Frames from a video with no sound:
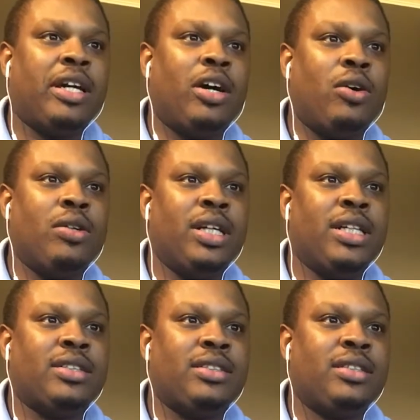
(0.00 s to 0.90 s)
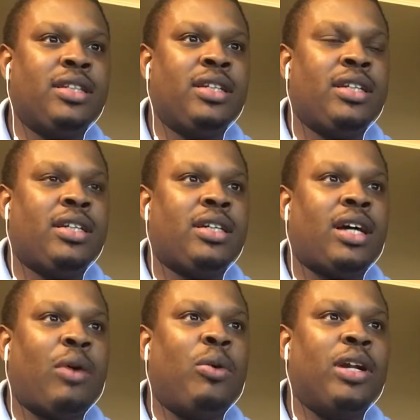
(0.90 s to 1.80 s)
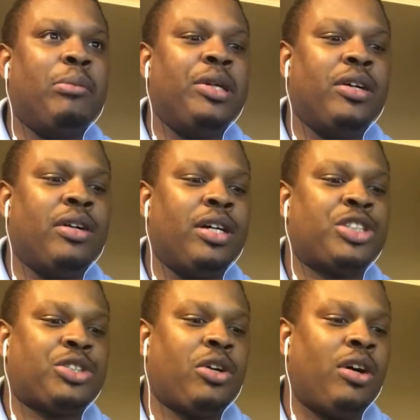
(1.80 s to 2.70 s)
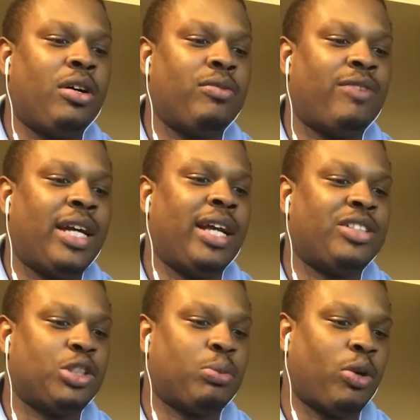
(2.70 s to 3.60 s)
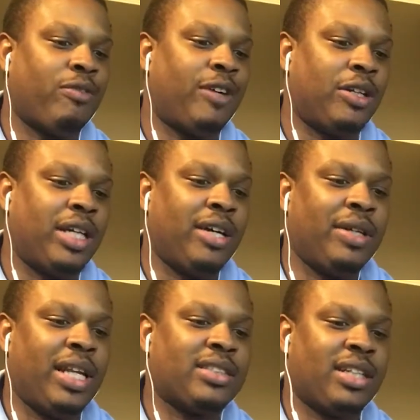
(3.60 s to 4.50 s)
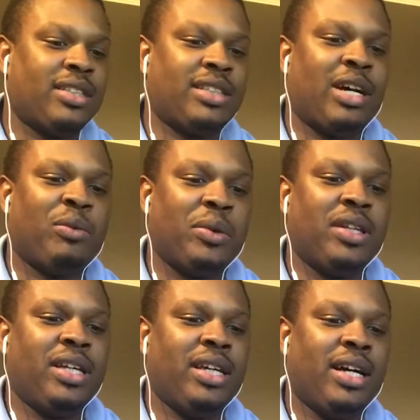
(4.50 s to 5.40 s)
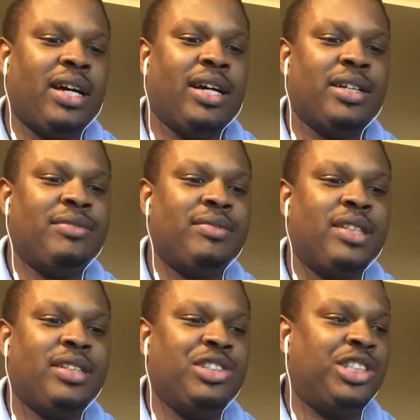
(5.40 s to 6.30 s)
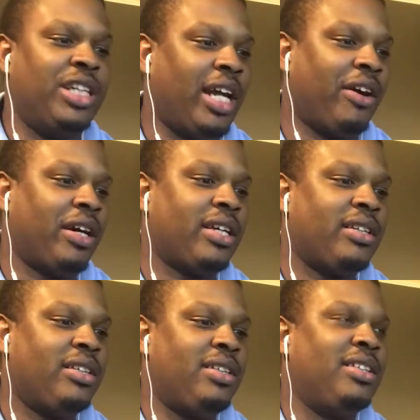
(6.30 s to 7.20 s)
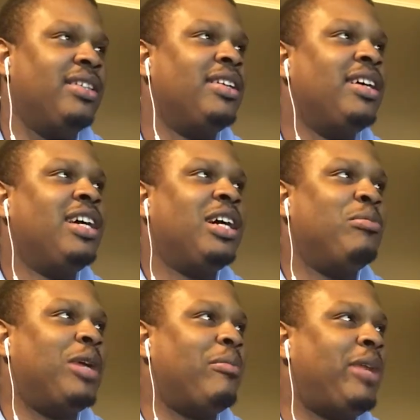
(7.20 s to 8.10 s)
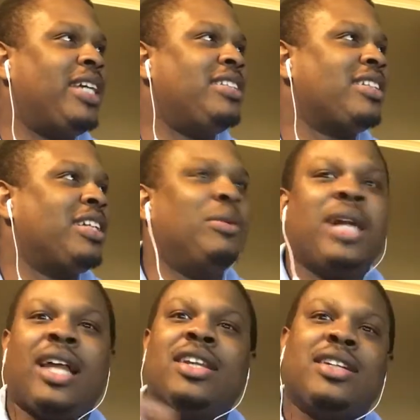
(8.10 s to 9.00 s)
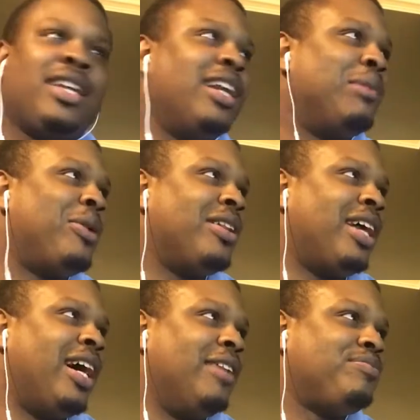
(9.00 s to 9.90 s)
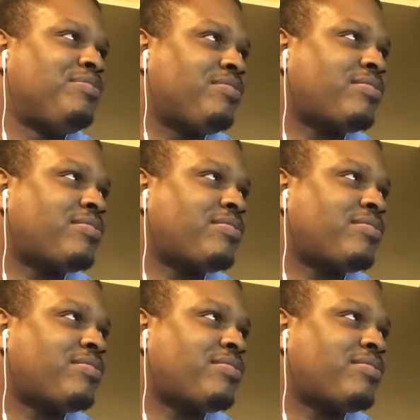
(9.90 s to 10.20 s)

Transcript: goal is I want to build a strong financial portfolio. And that's going to sound really generic. But basically, when I looked that up online,